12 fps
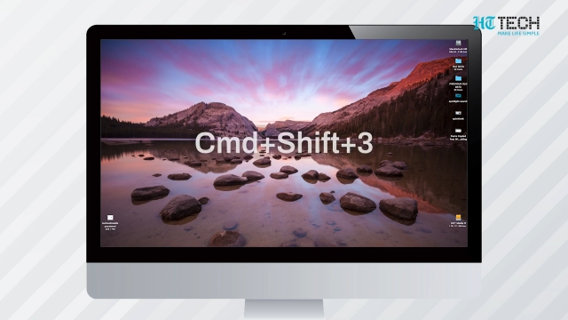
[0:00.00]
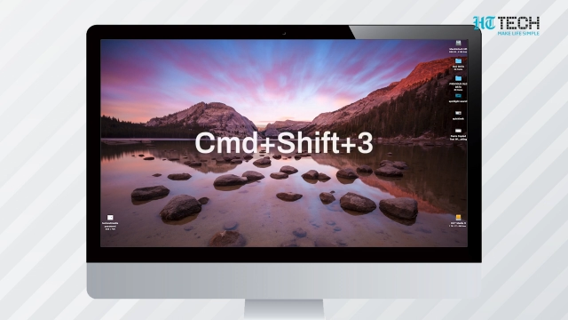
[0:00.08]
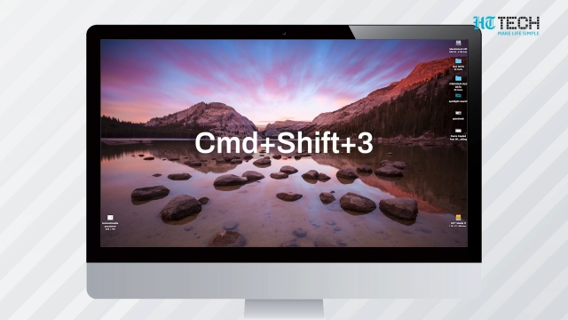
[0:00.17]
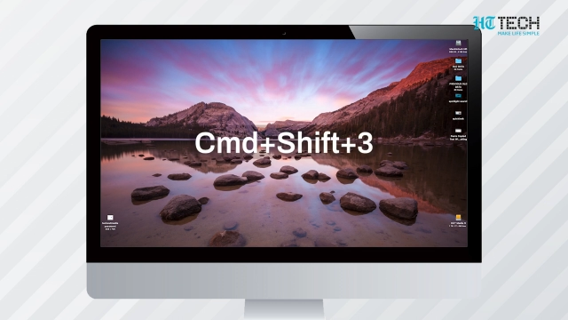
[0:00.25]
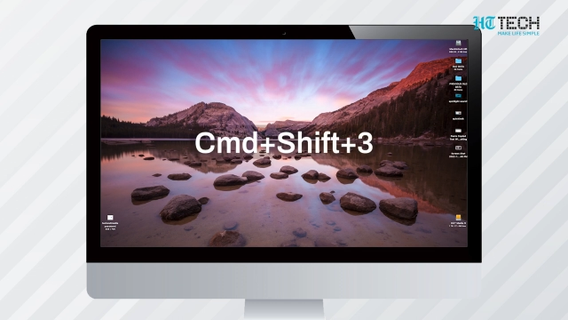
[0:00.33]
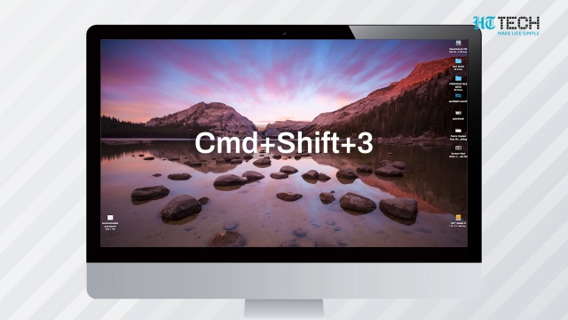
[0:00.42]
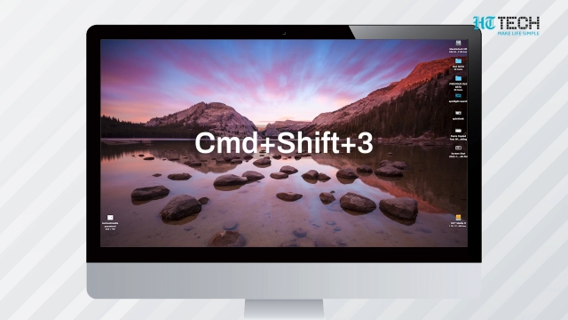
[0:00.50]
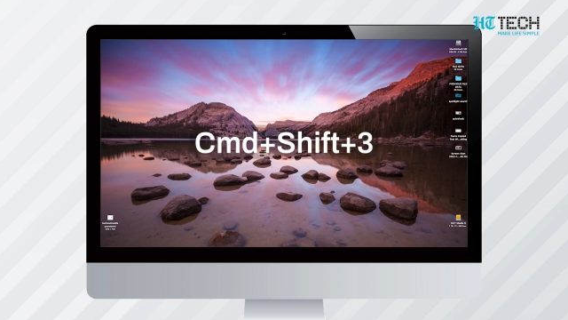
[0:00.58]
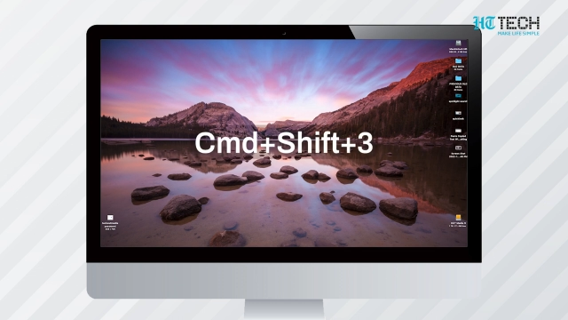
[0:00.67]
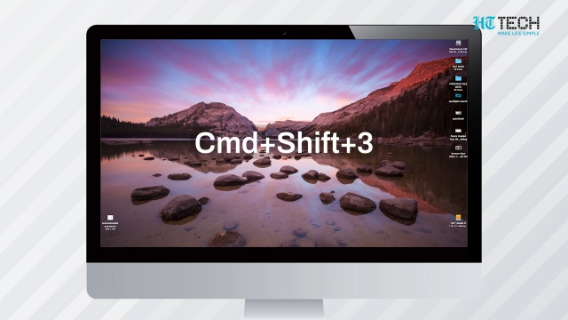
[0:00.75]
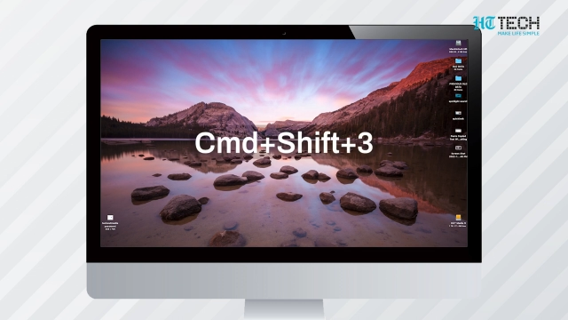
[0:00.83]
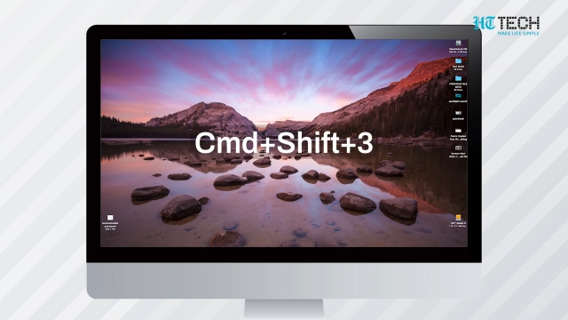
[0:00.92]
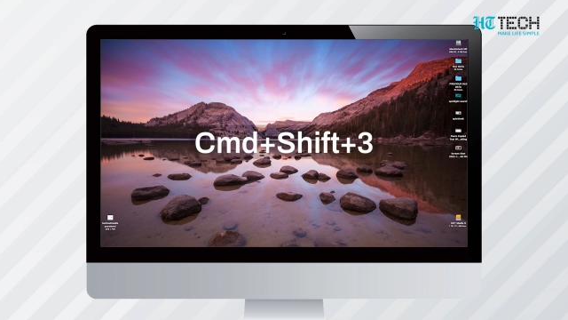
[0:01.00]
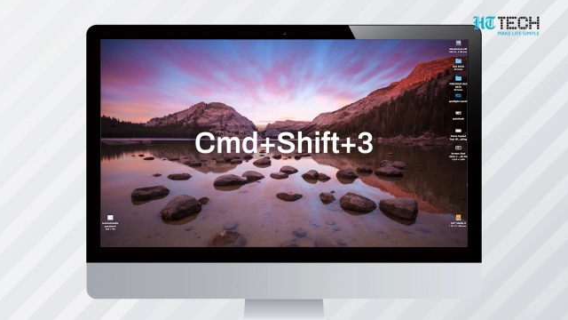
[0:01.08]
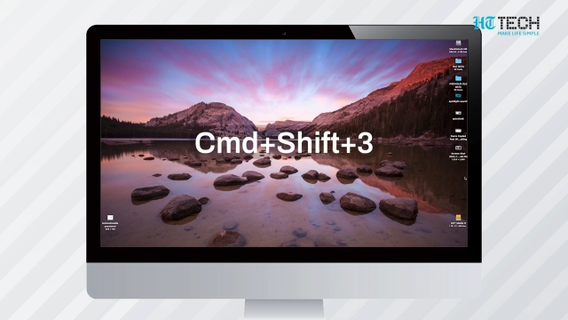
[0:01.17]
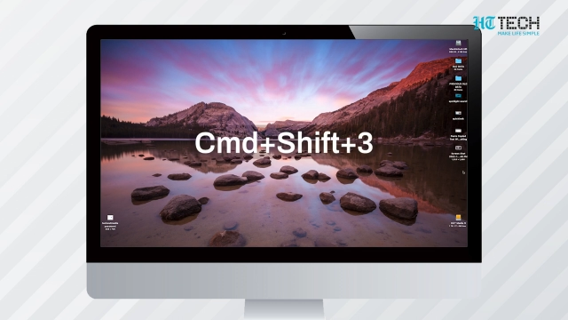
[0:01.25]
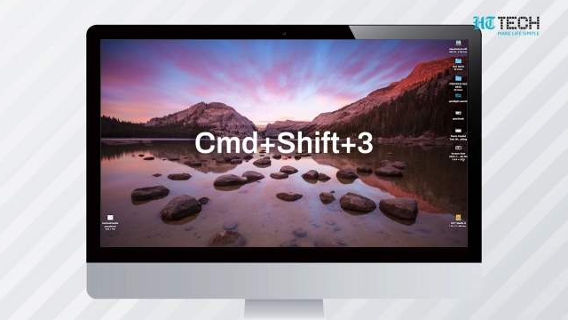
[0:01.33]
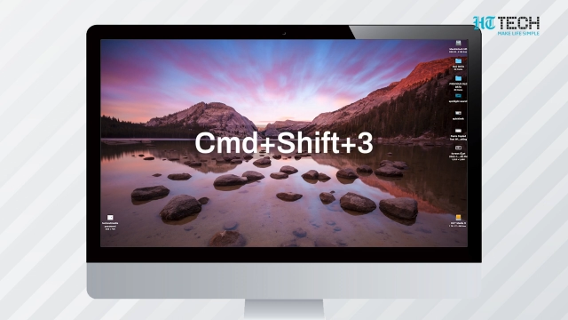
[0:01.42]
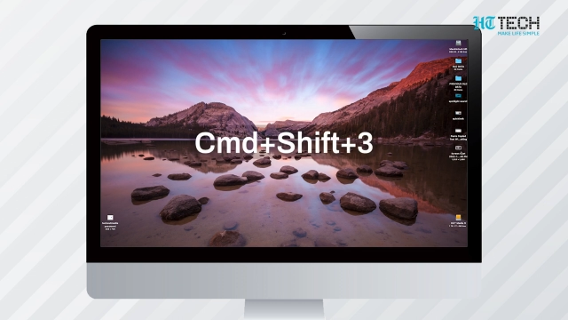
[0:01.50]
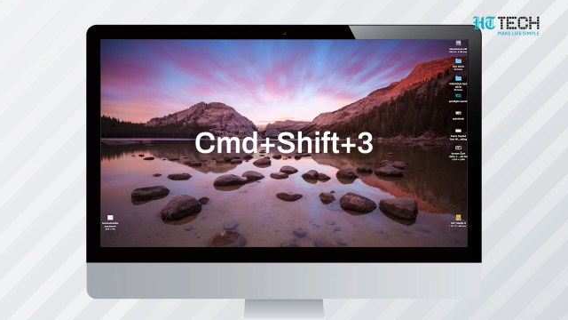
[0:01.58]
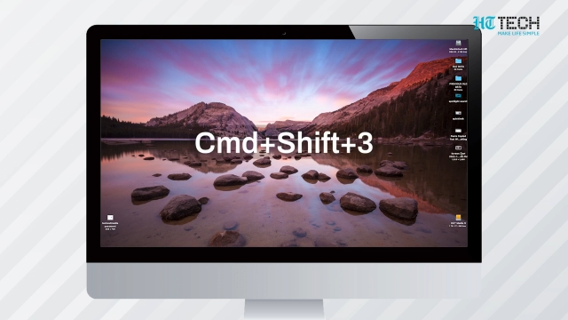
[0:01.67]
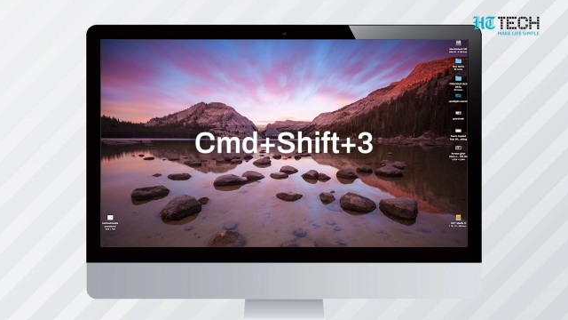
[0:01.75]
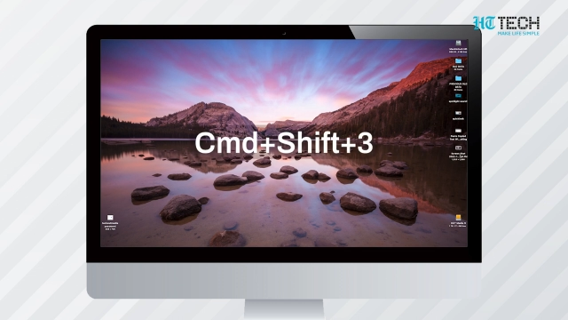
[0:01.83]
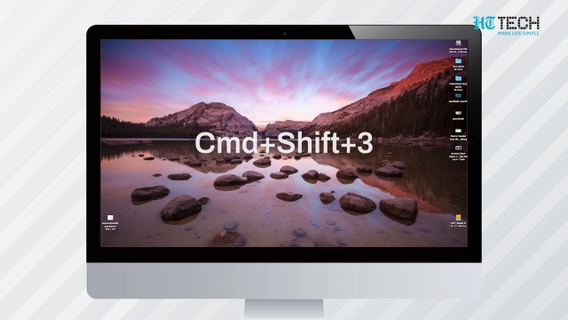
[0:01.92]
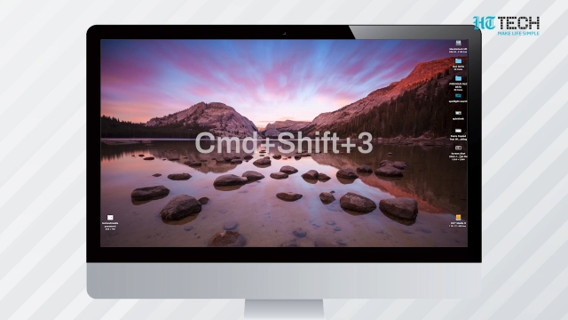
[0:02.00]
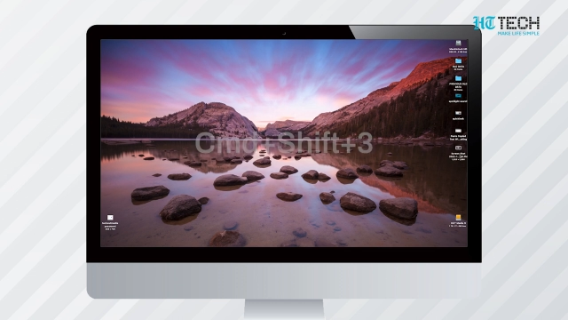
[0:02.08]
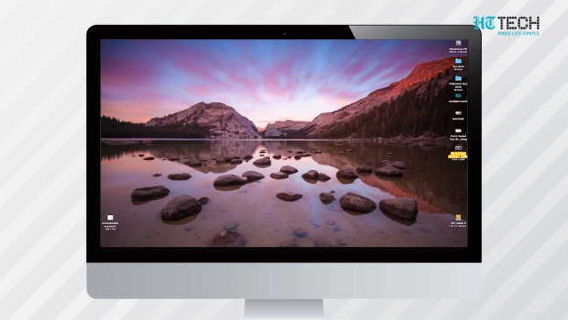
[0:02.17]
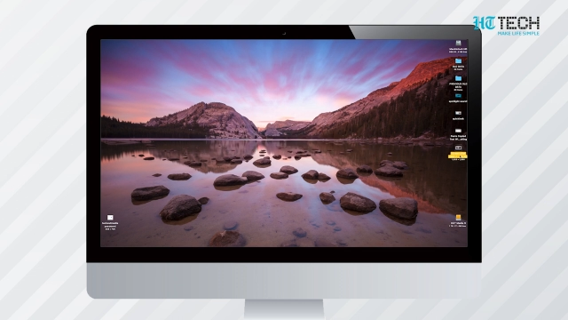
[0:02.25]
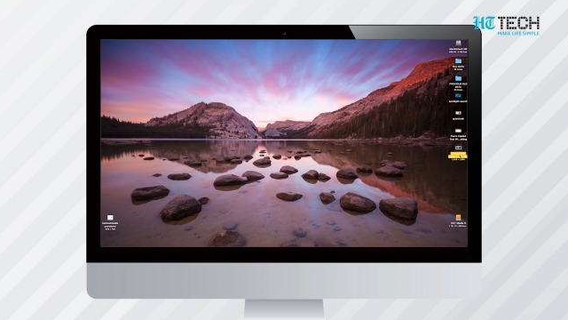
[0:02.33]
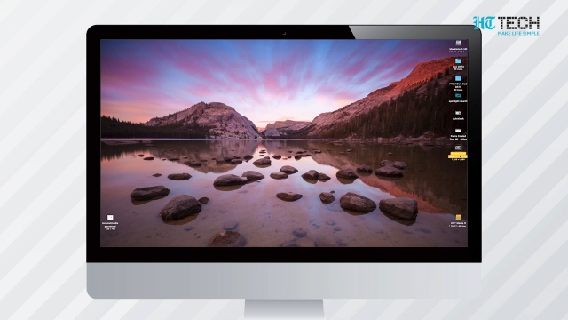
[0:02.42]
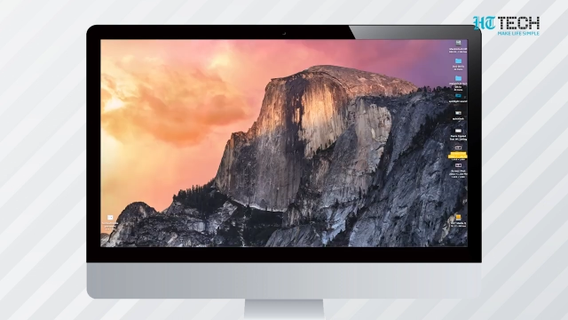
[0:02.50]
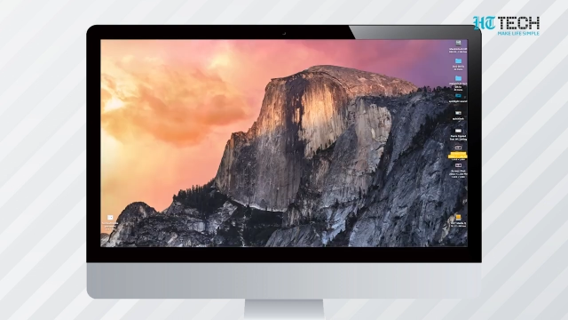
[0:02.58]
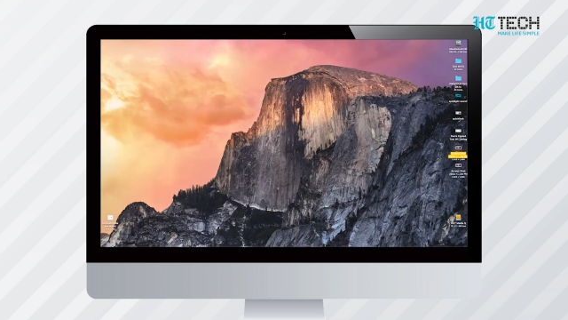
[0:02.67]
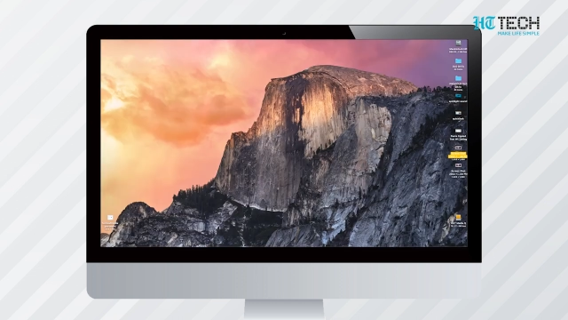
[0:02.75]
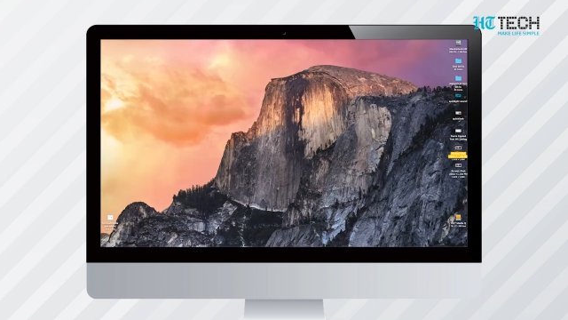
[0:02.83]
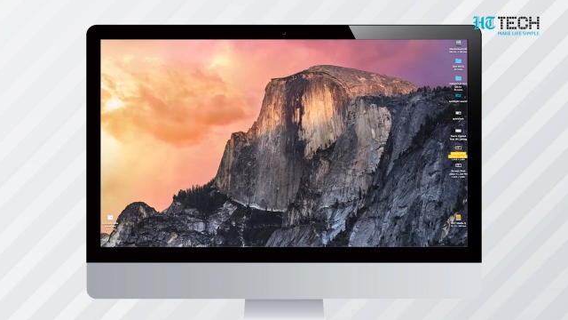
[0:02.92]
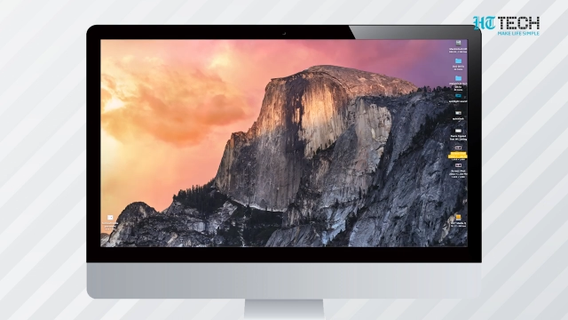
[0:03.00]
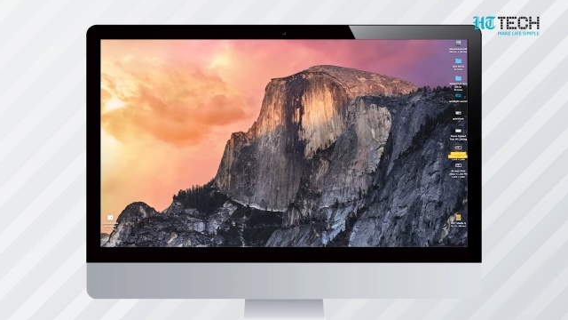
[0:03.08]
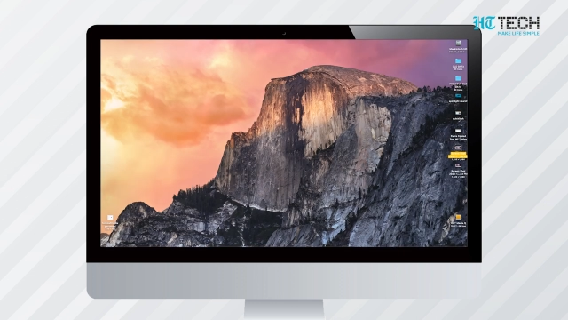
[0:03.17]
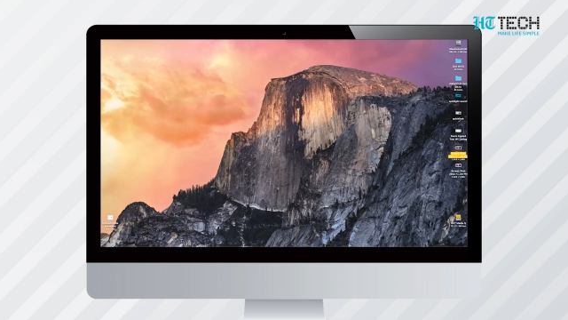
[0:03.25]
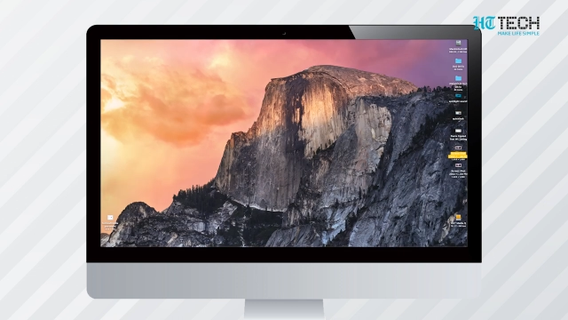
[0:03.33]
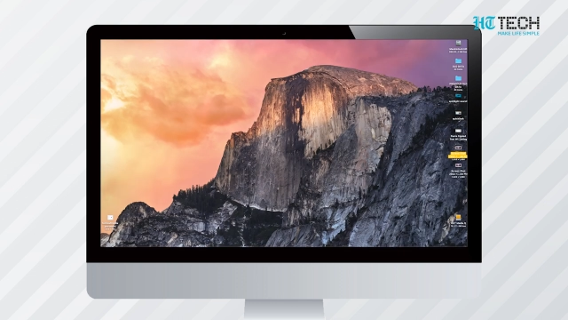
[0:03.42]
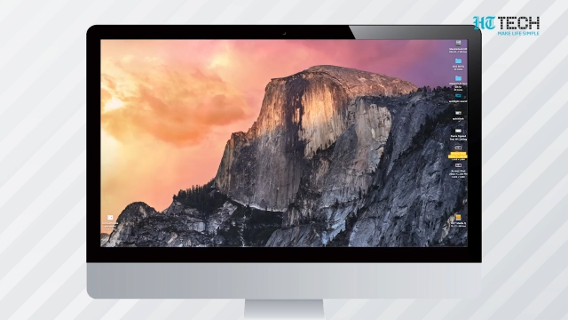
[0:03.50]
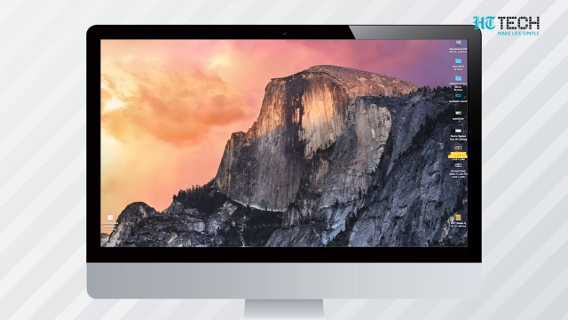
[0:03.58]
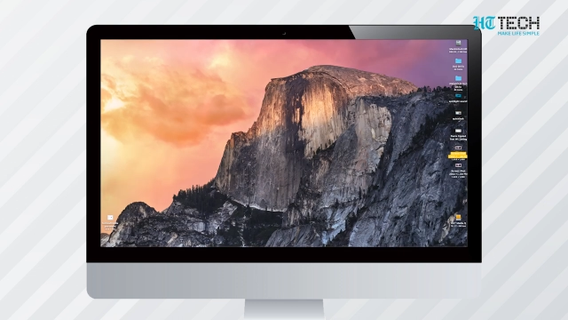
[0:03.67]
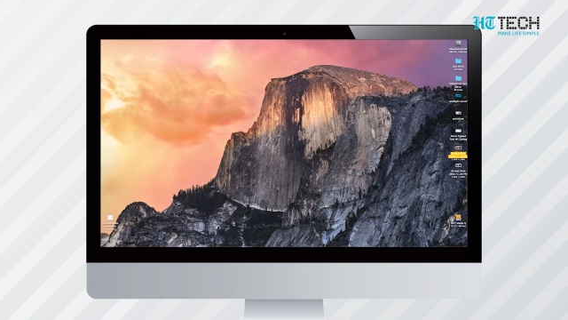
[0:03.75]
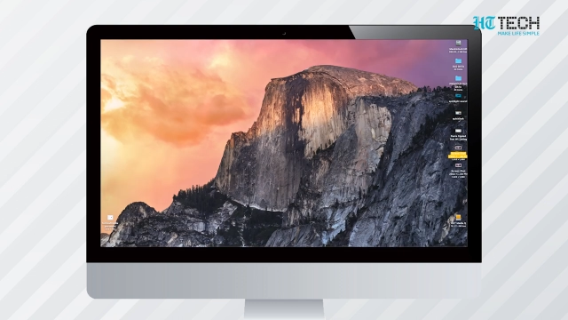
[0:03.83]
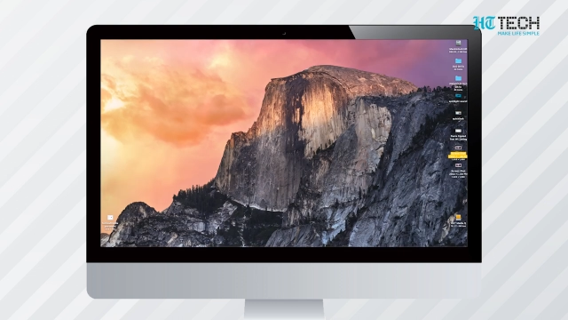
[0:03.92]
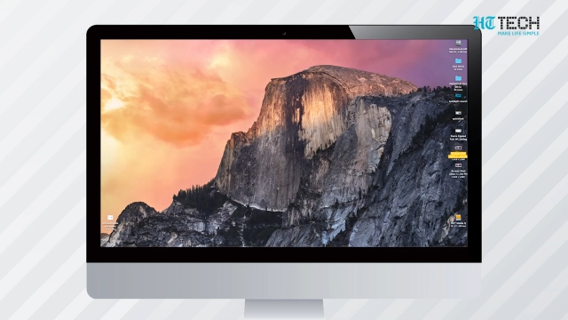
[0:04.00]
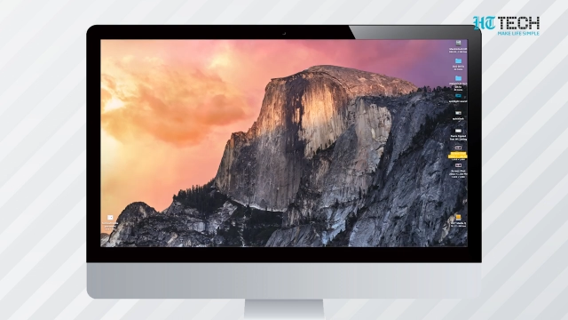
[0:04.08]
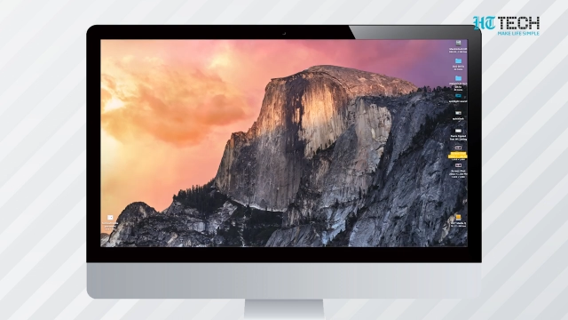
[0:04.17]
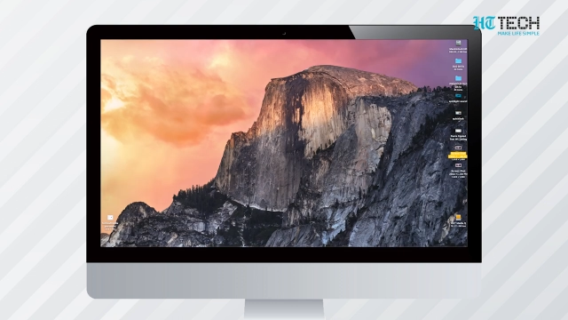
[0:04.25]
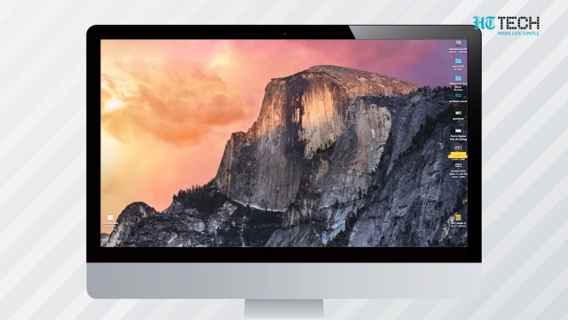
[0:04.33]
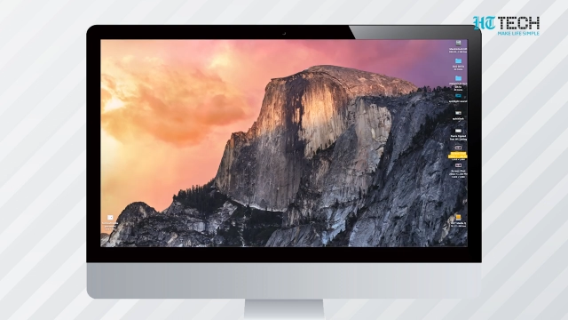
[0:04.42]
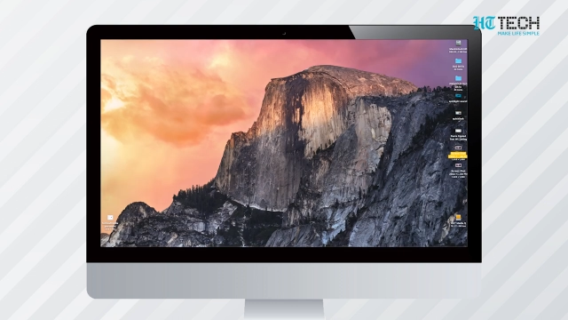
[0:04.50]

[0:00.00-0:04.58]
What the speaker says: Nobody's mouth can be seen.